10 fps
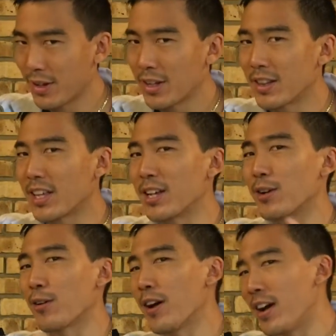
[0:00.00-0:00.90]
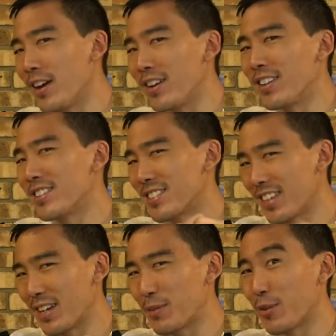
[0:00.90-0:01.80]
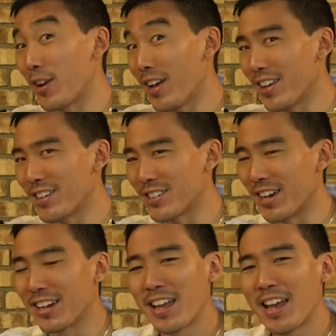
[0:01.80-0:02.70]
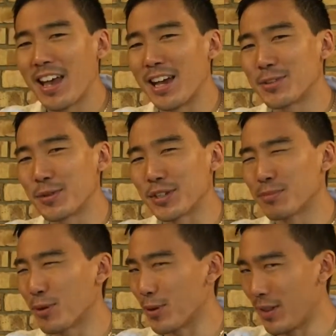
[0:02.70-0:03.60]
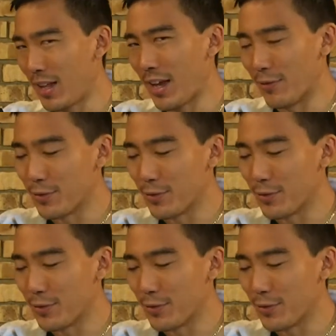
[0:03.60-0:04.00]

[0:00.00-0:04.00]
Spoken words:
later on in this Gamer Reality Check as we explore Lev.